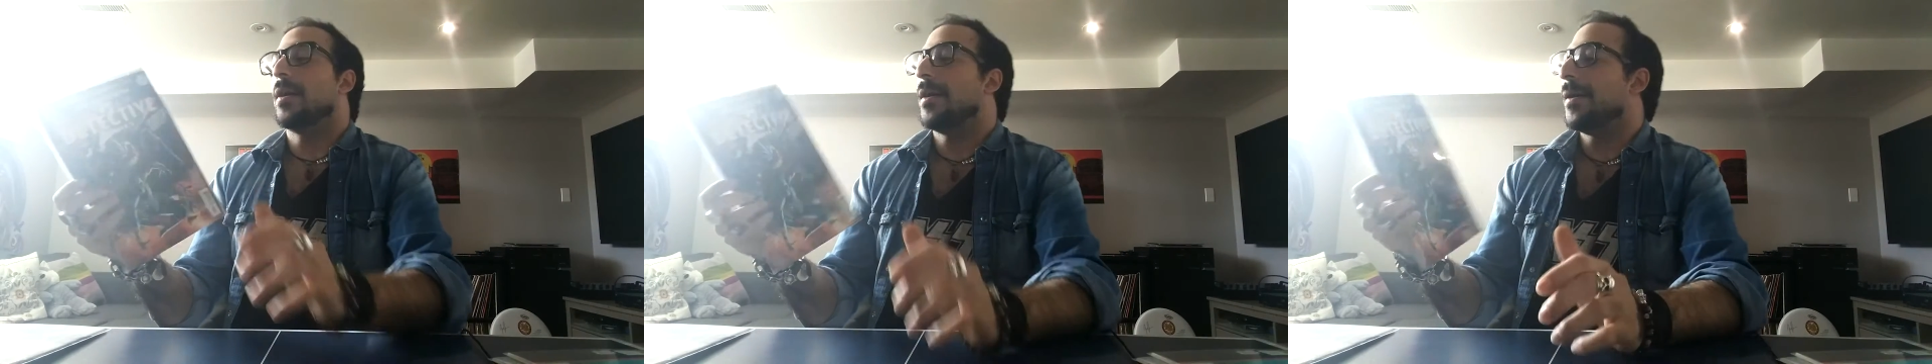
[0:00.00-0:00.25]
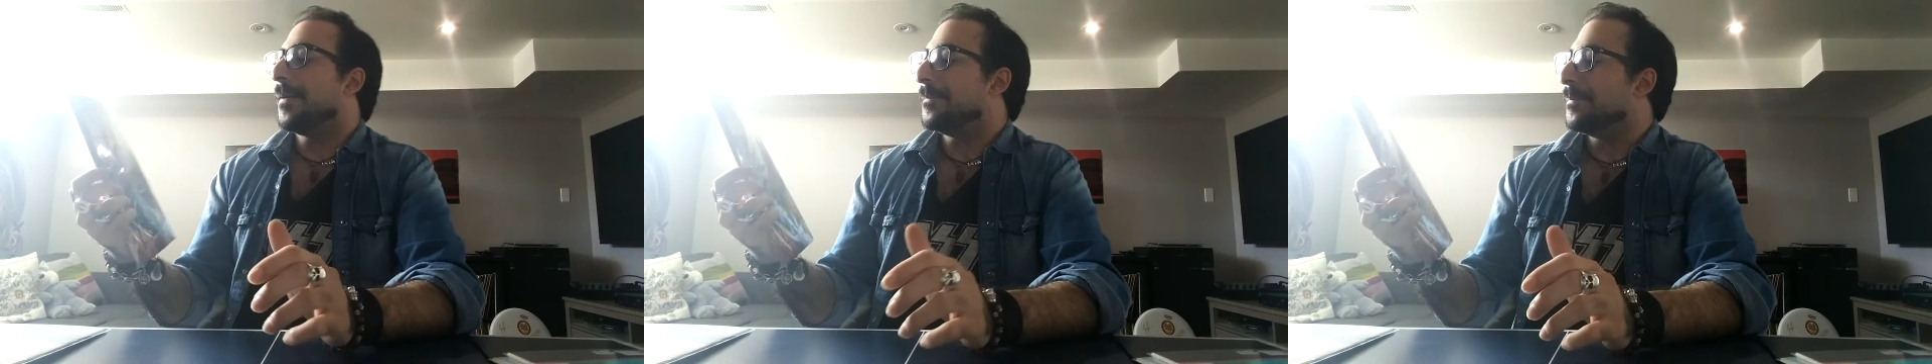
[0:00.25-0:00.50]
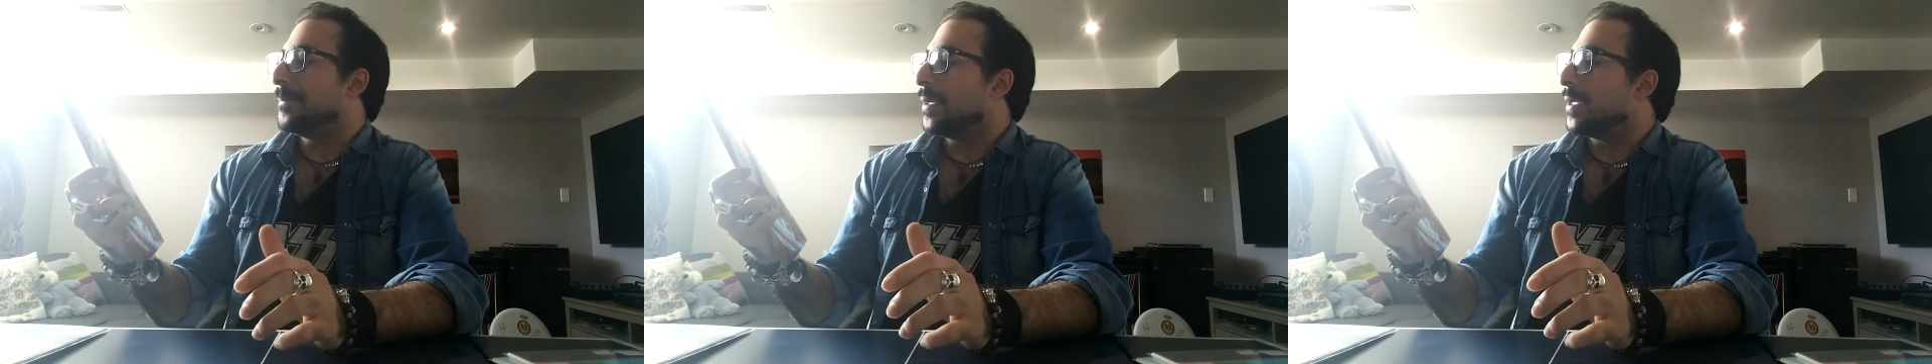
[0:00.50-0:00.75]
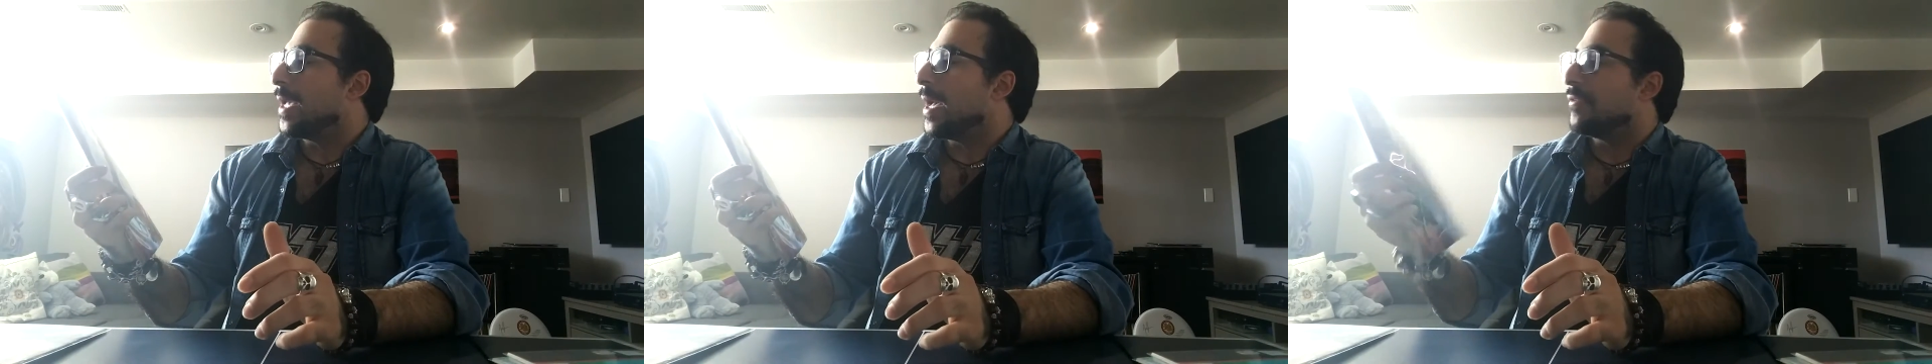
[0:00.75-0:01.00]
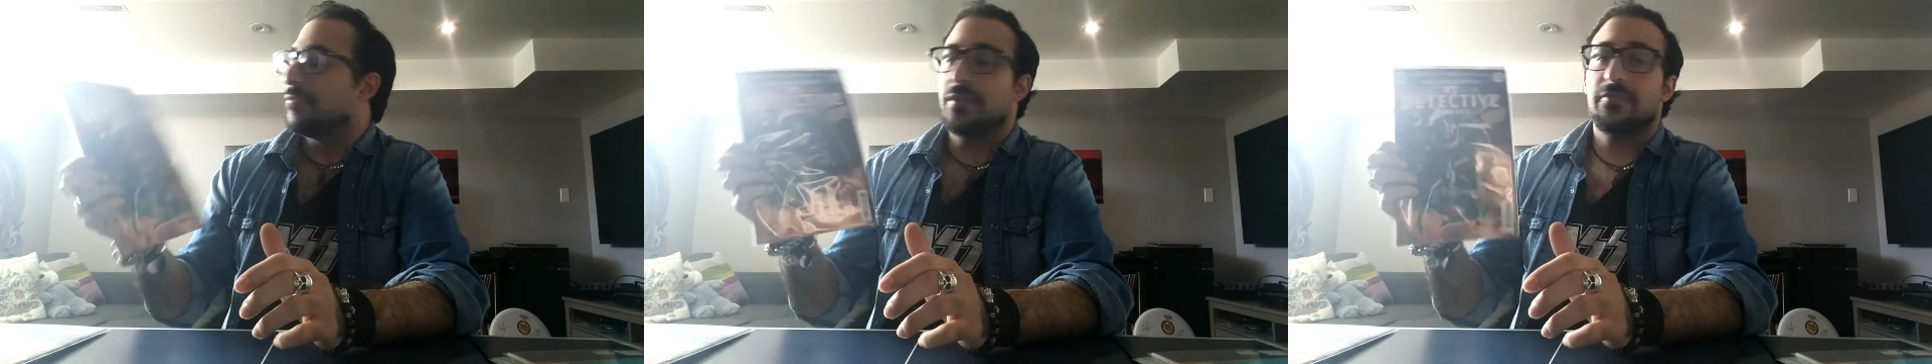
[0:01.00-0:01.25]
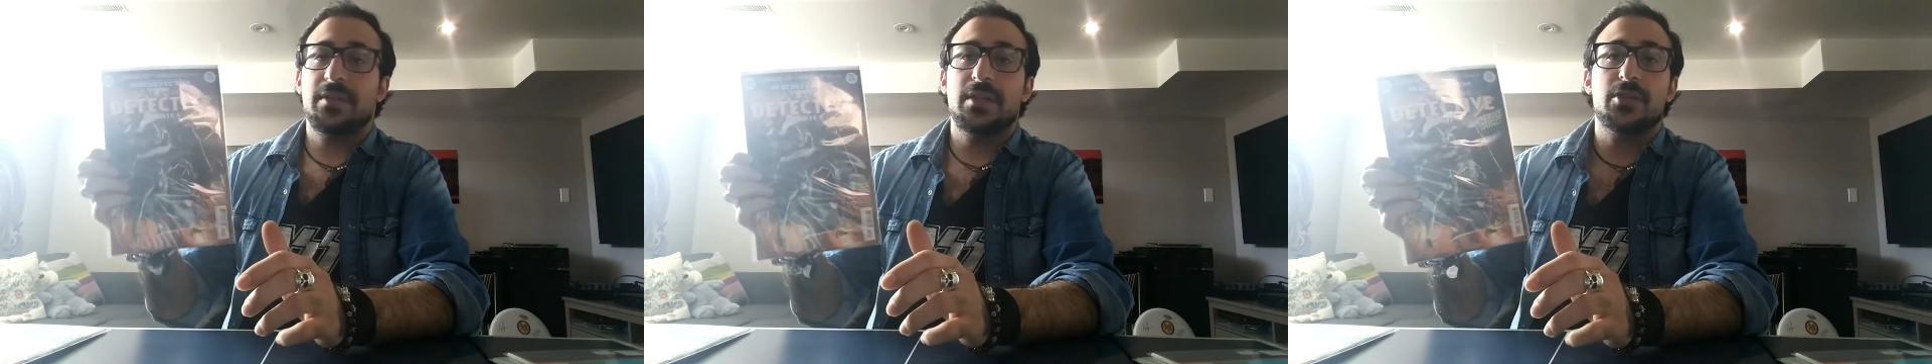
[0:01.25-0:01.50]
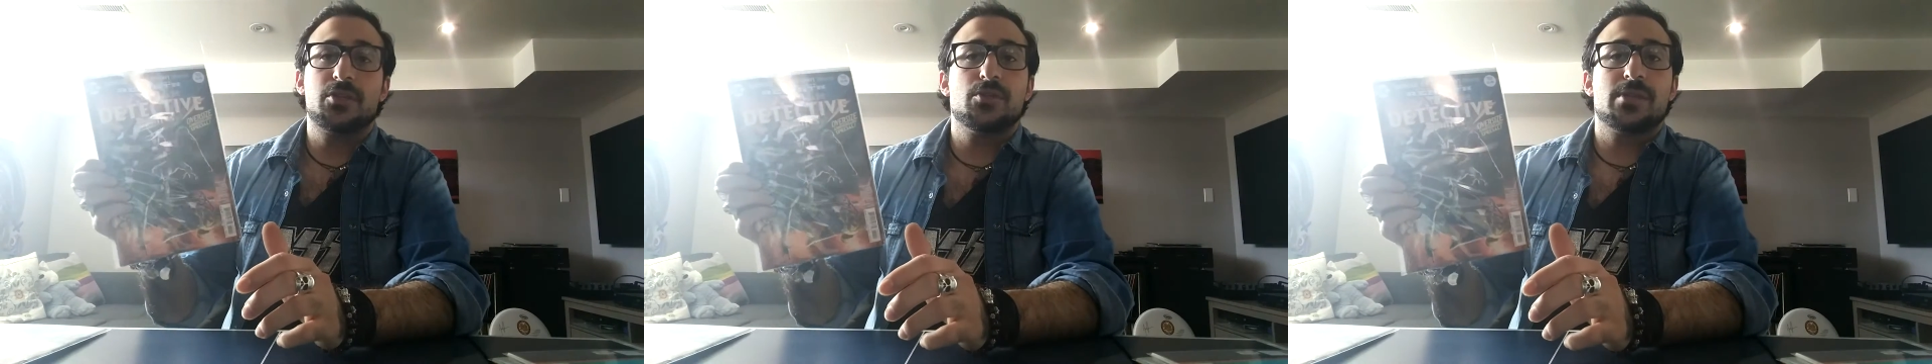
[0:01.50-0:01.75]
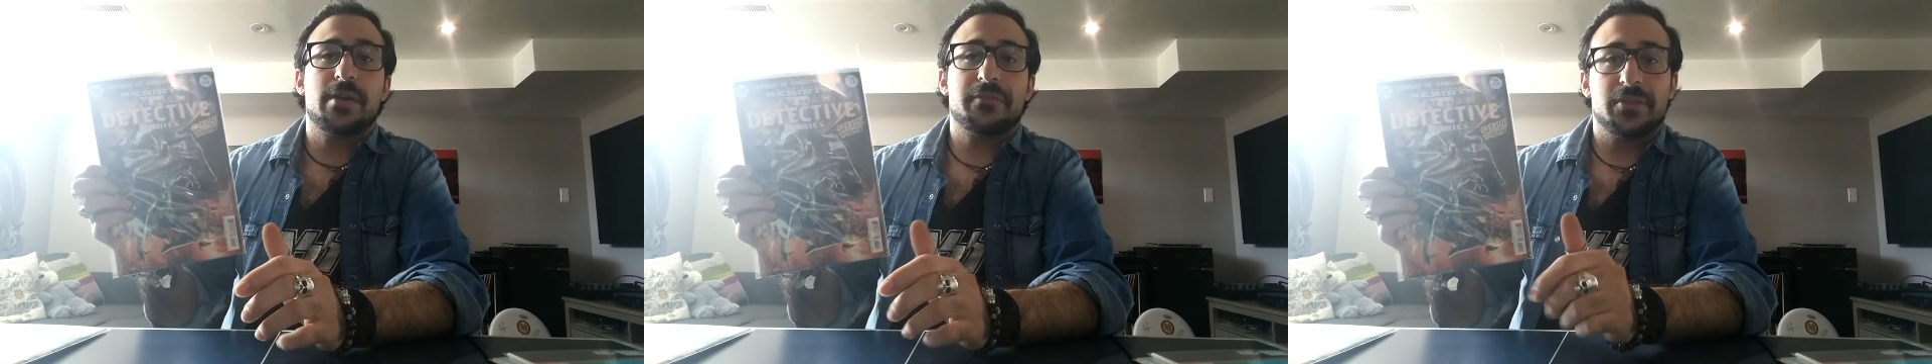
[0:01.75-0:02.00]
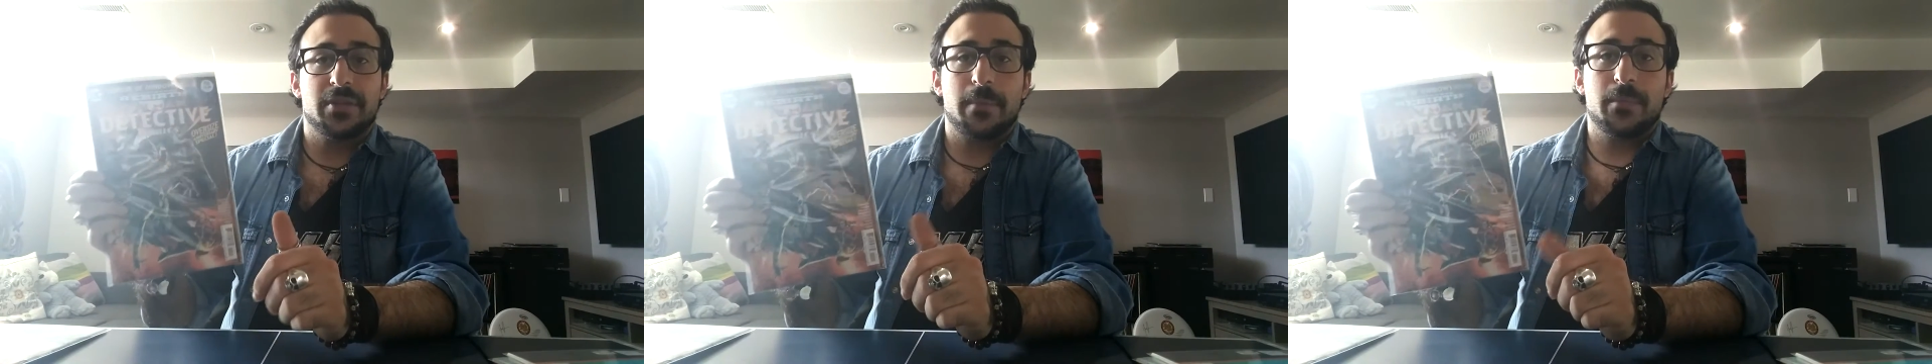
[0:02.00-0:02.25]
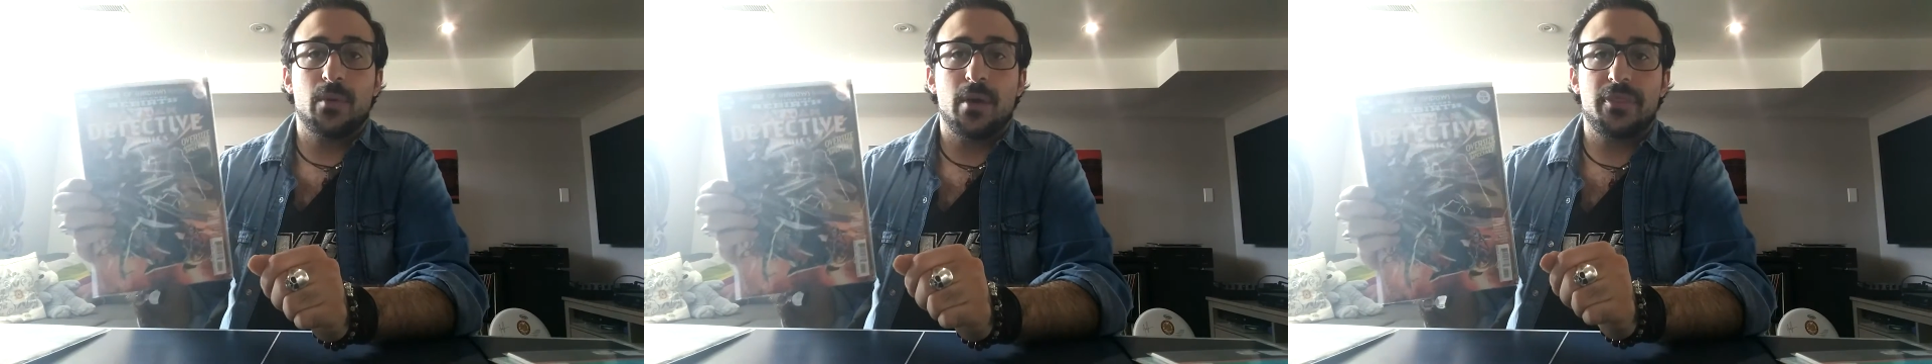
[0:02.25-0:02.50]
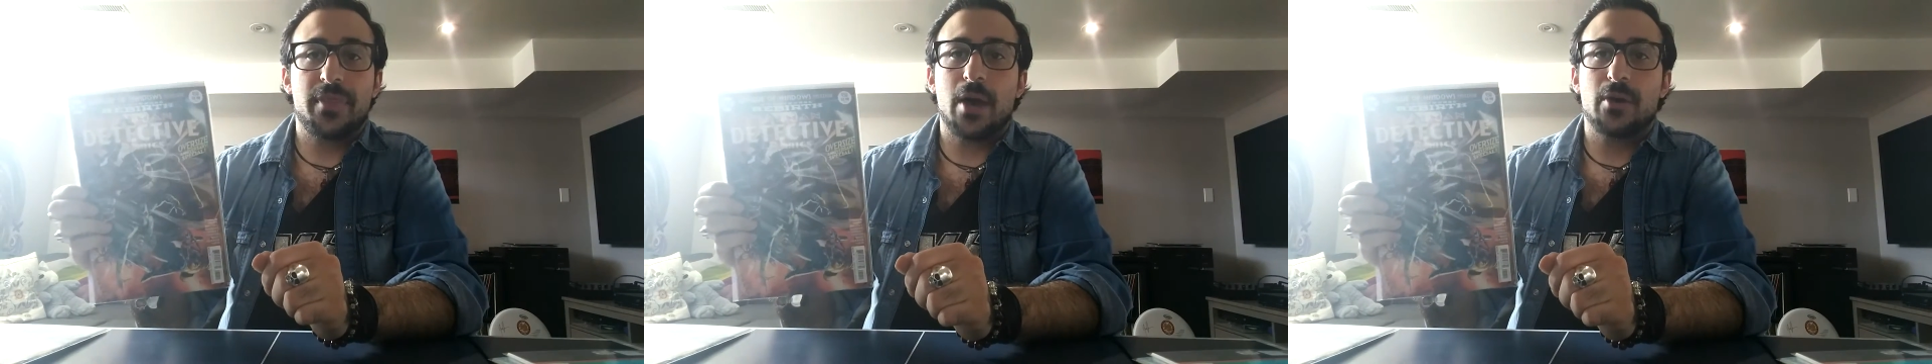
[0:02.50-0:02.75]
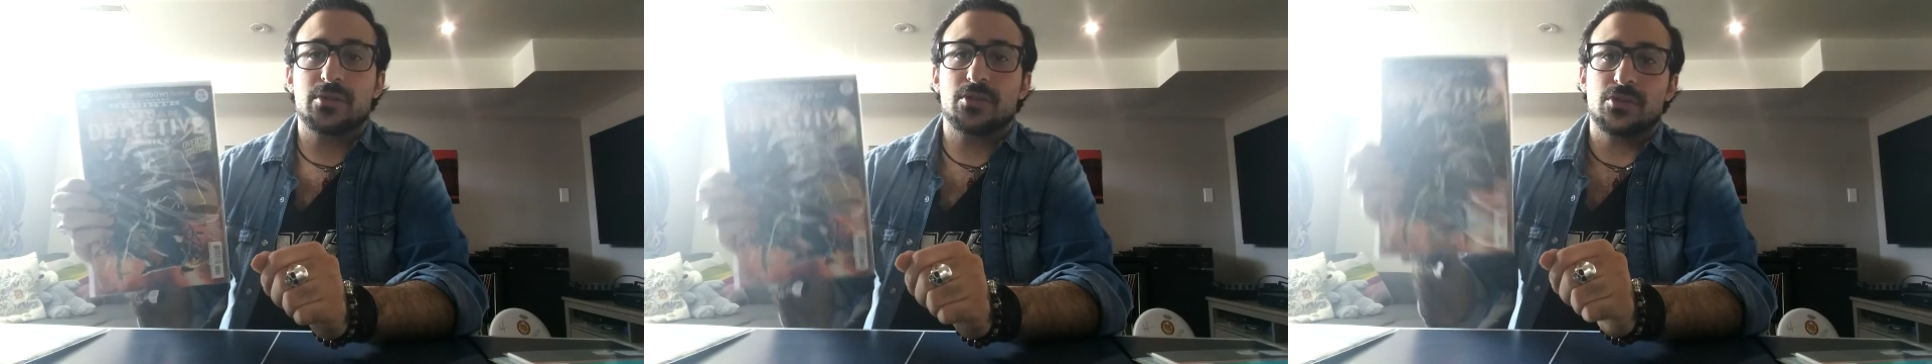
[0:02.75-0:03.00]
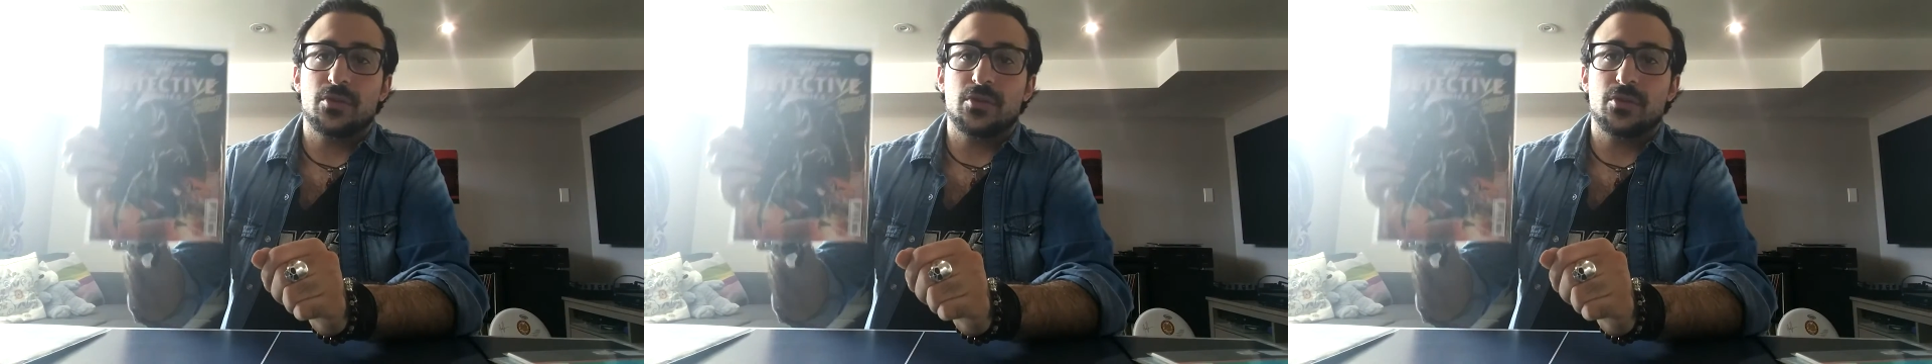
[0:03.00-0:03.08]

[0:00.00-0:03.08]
But yeah, 50 issues left till number 1000,